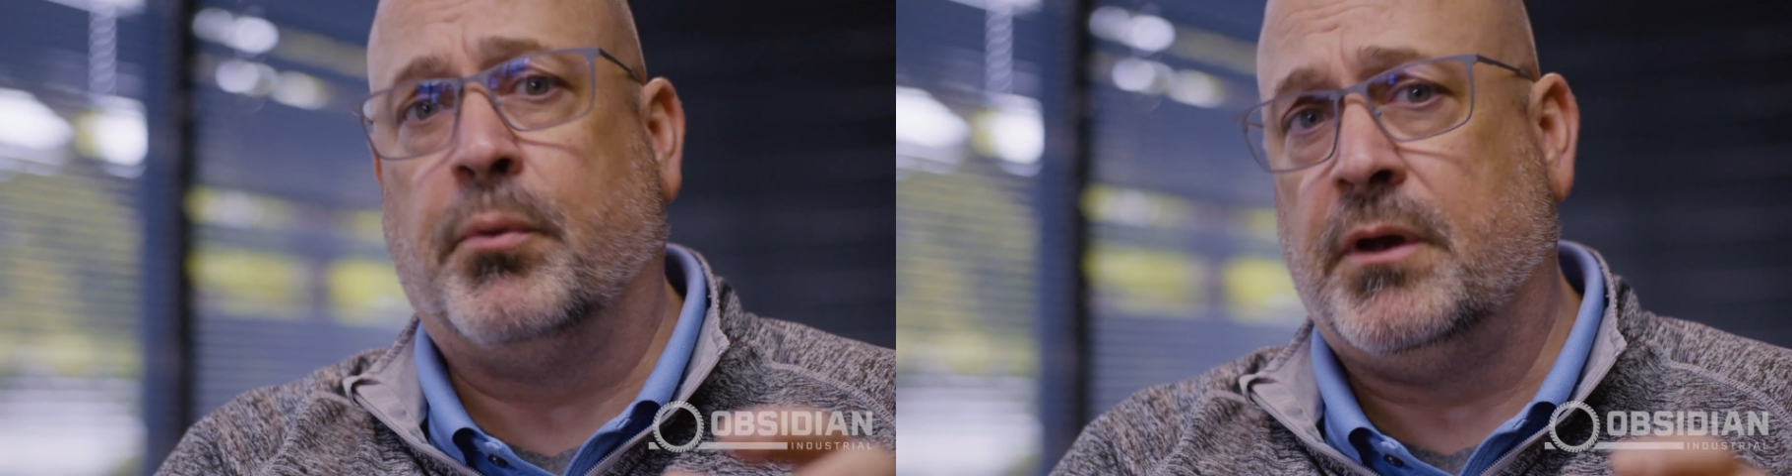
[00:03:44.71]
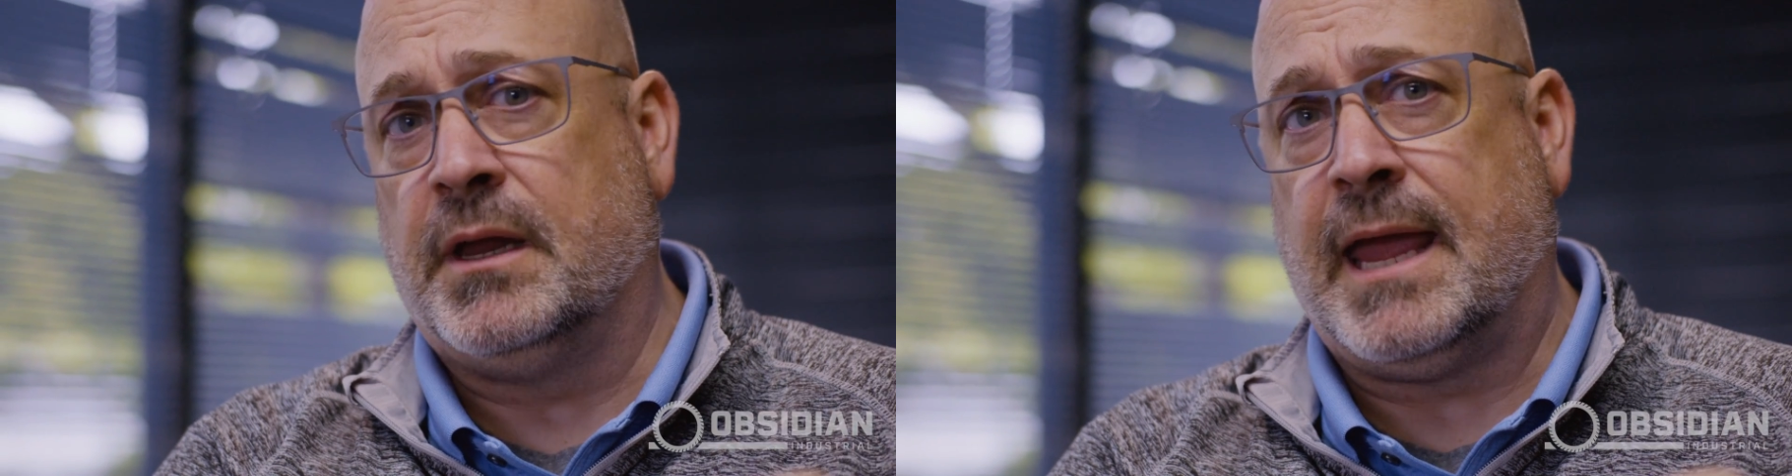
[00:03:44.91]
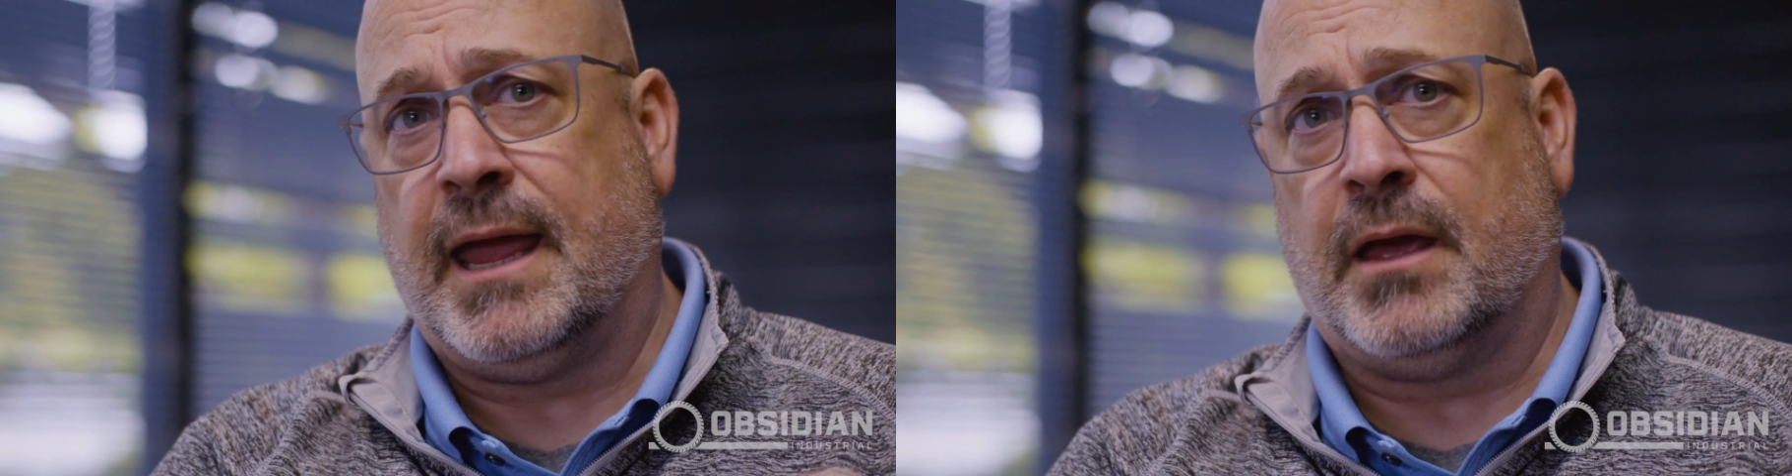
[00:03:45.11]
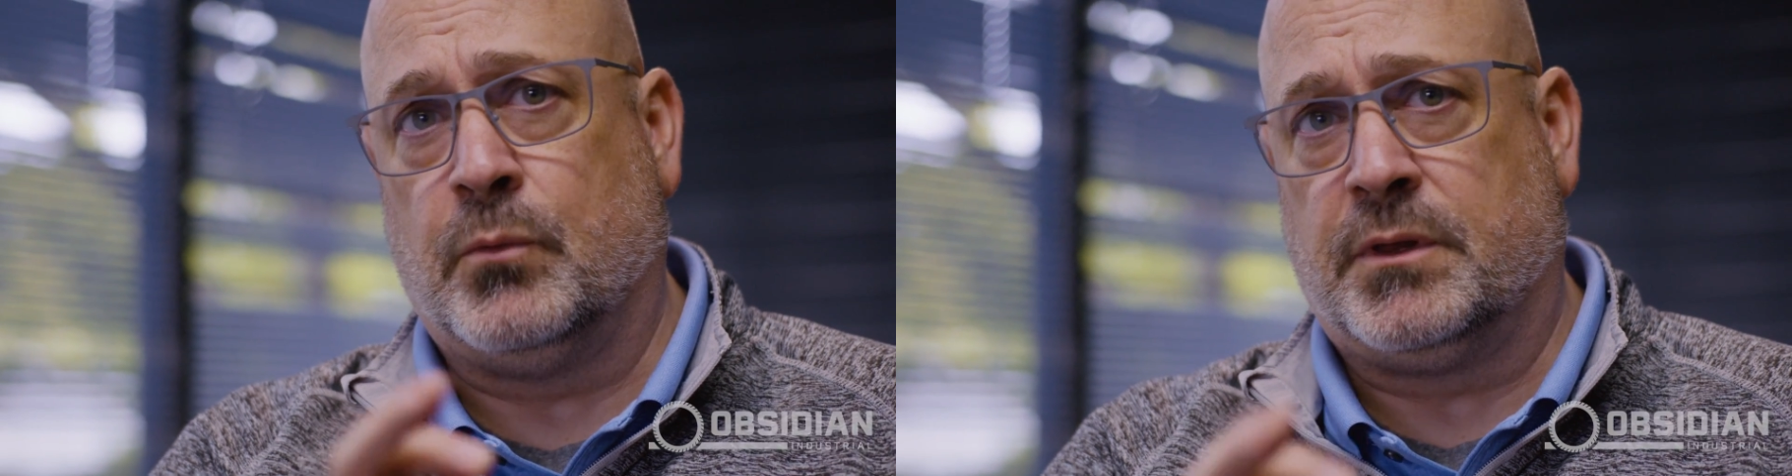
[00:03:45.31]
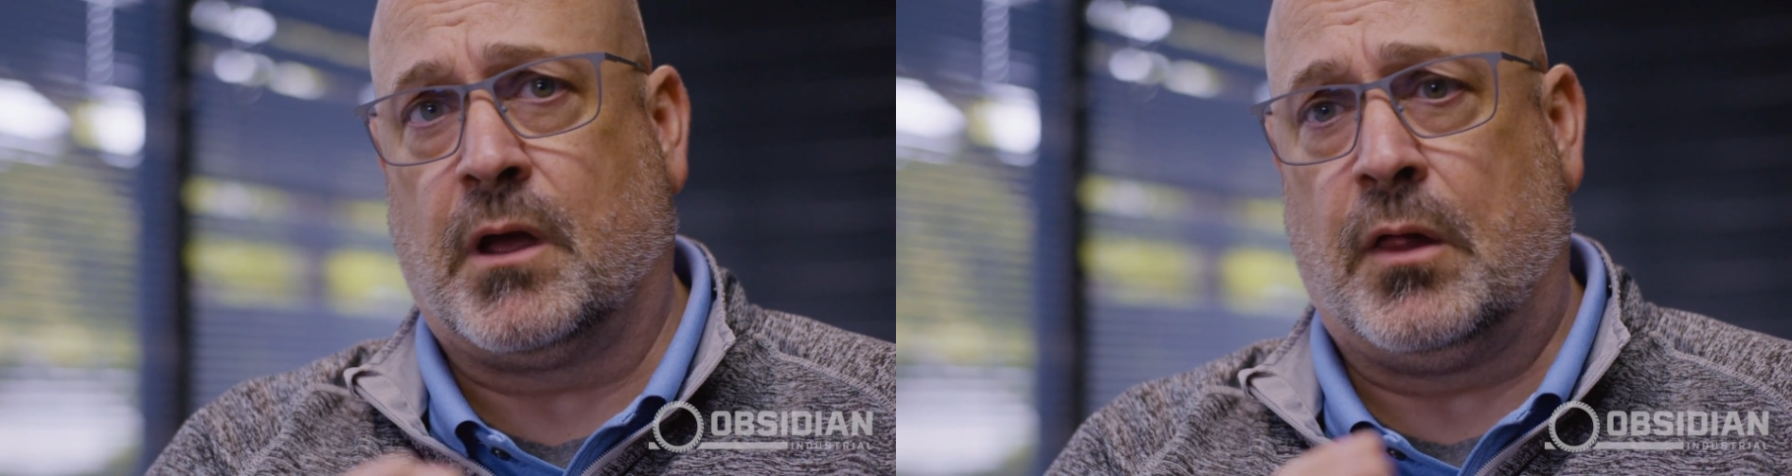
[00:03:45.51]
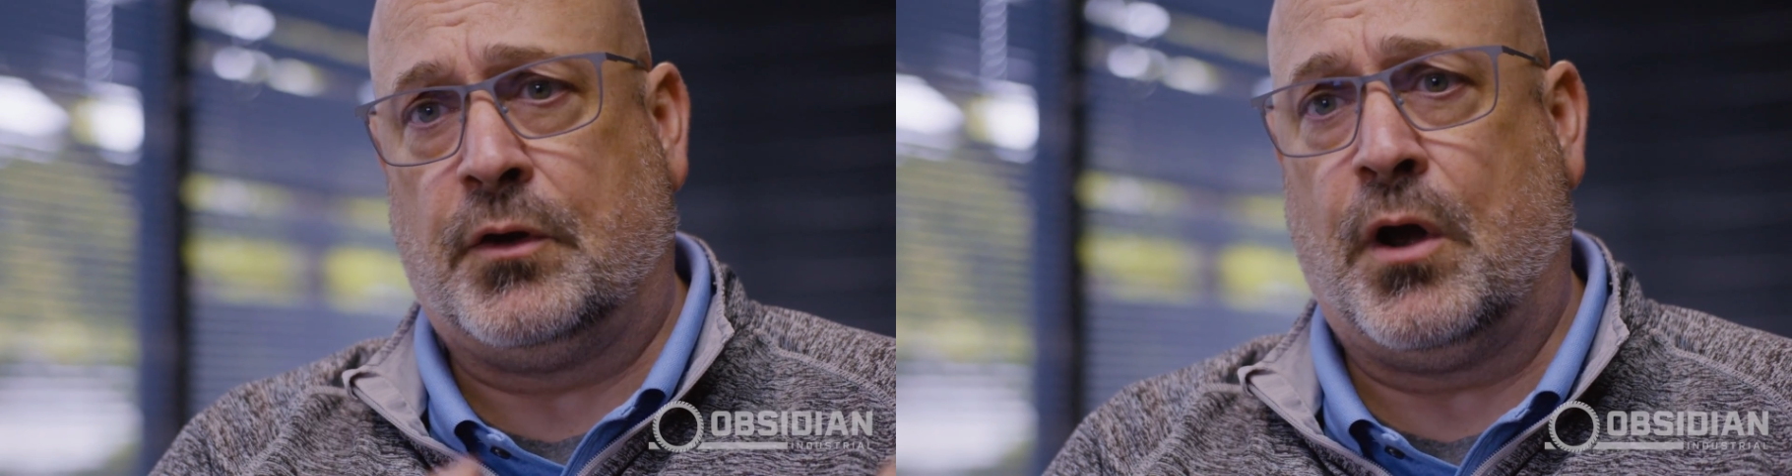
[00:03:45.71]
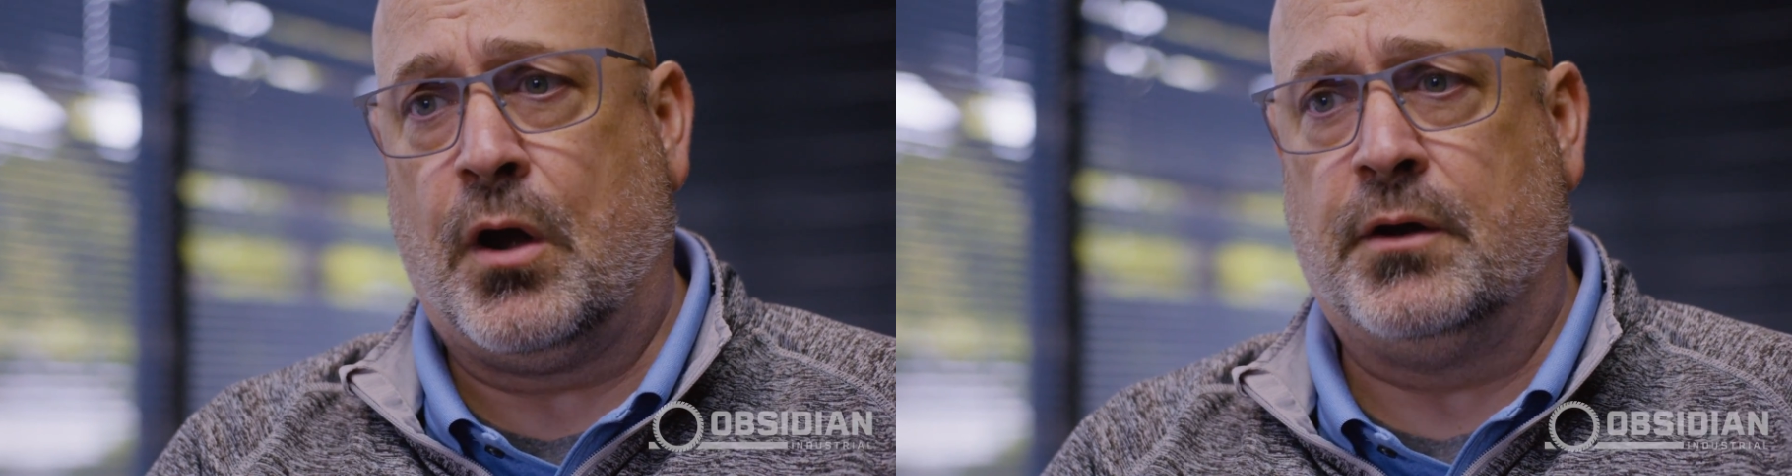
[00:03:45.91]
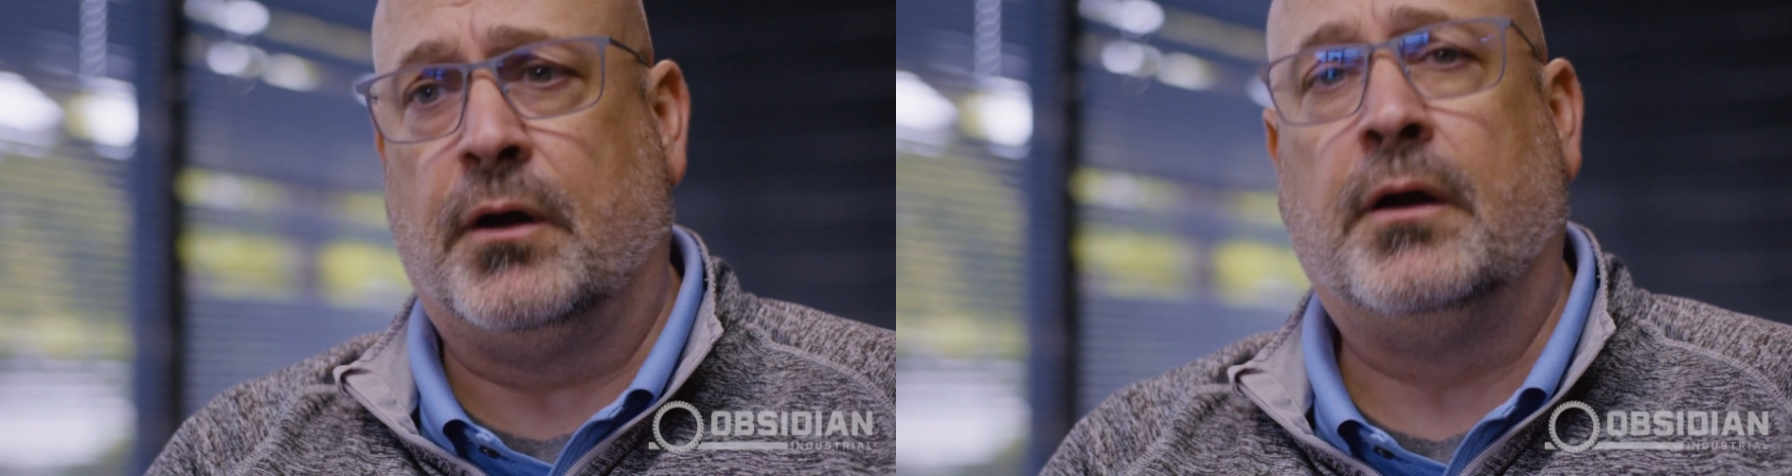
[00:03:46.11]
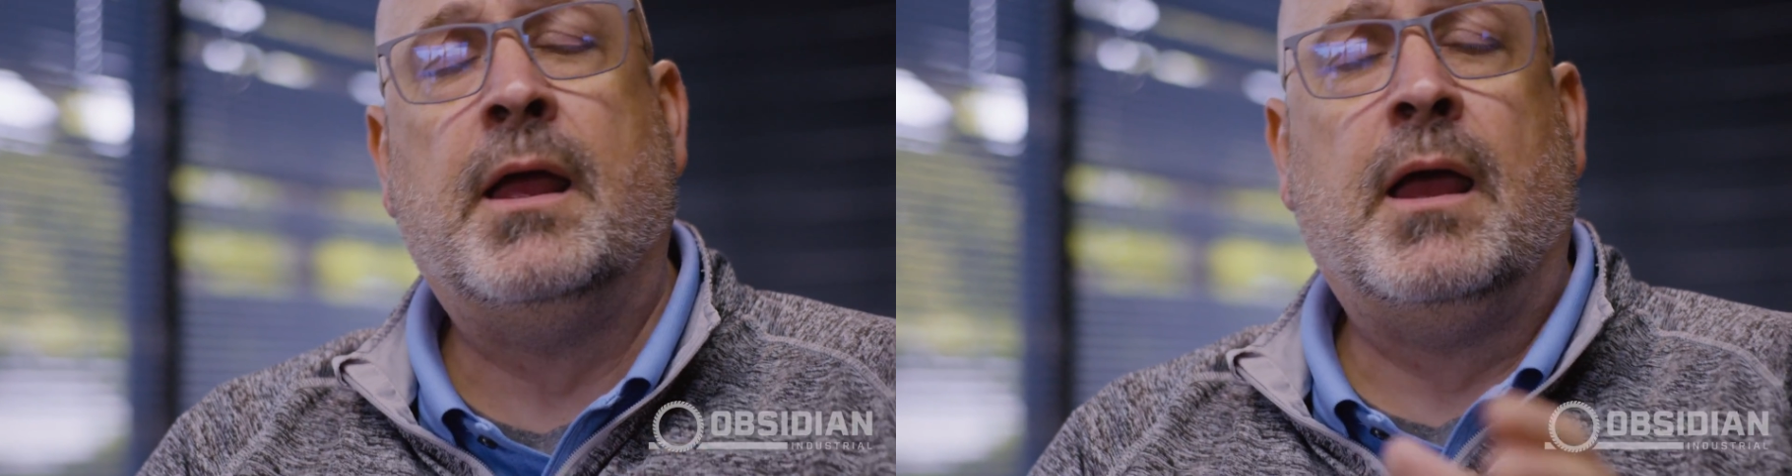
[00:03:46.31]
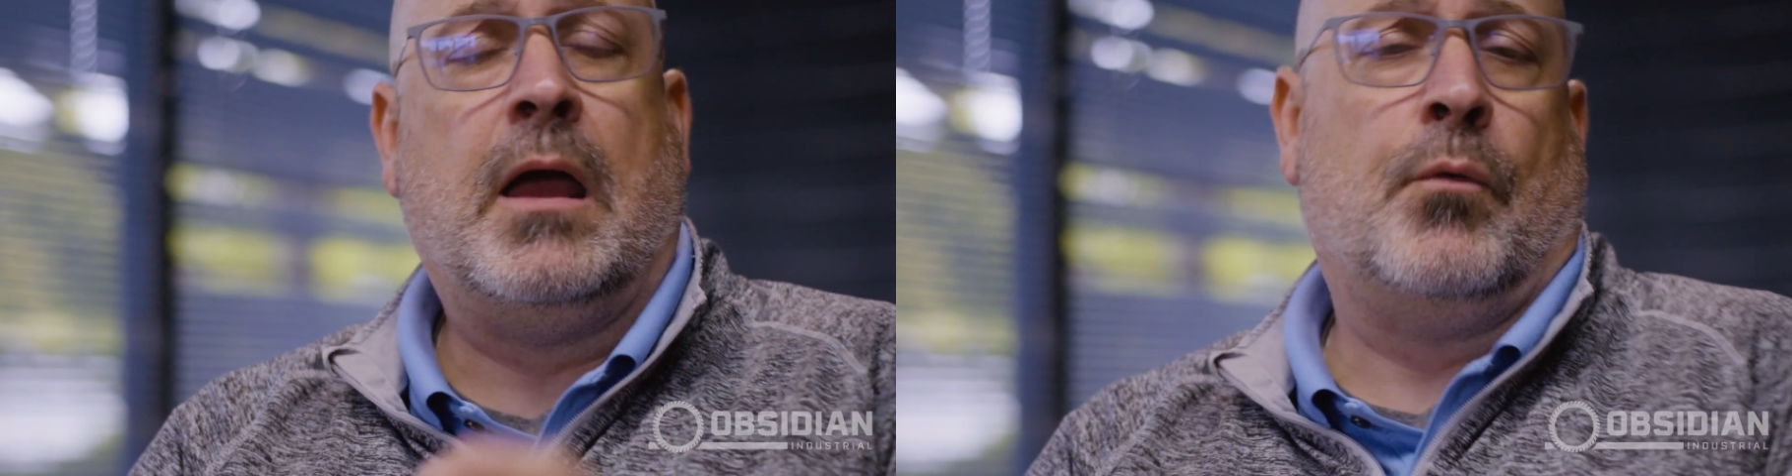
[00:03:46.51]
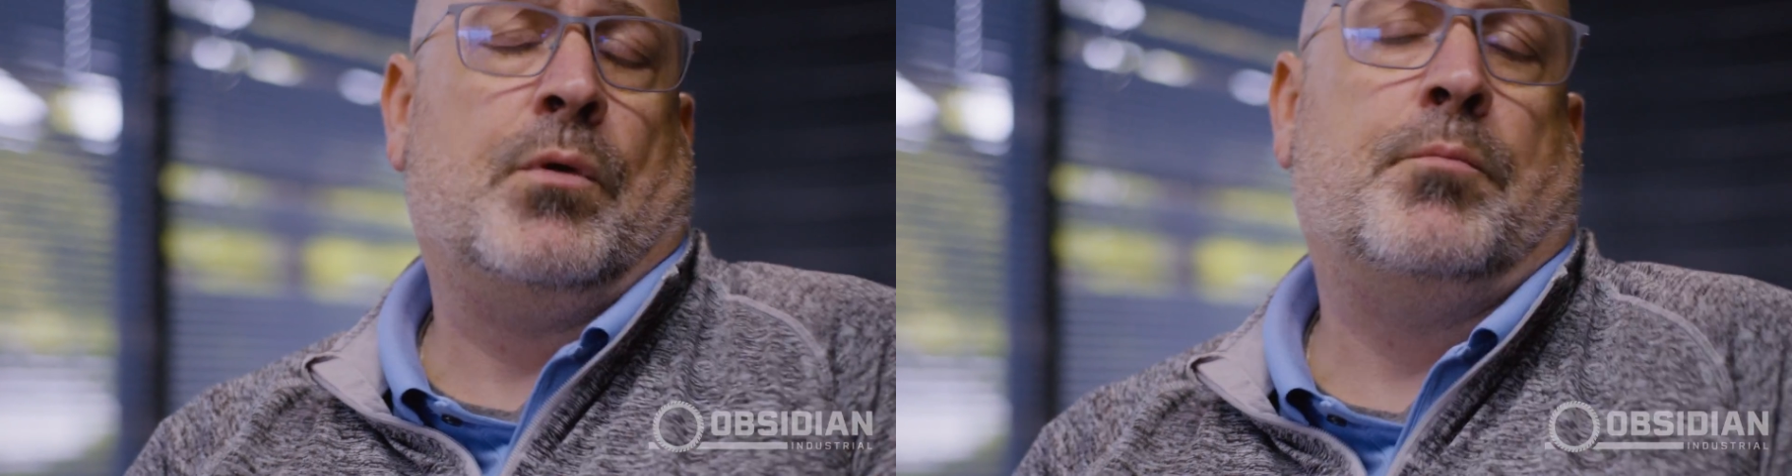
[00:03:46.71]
put in a can with the colored hardener, and